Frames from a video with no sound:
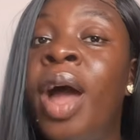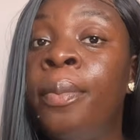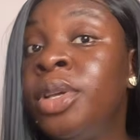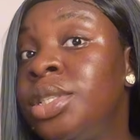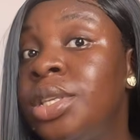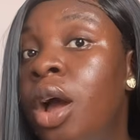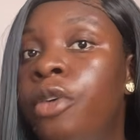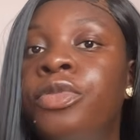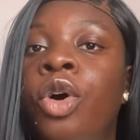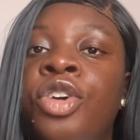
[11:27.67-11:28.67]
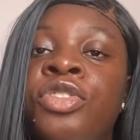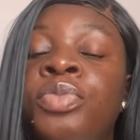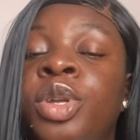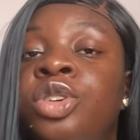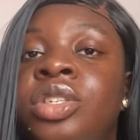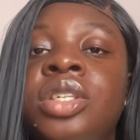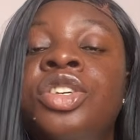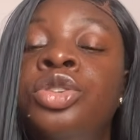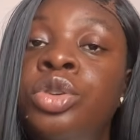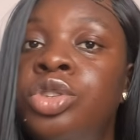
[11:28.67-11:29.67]
app itself or you've been using the
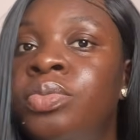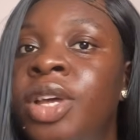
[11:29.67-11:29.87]
YouTube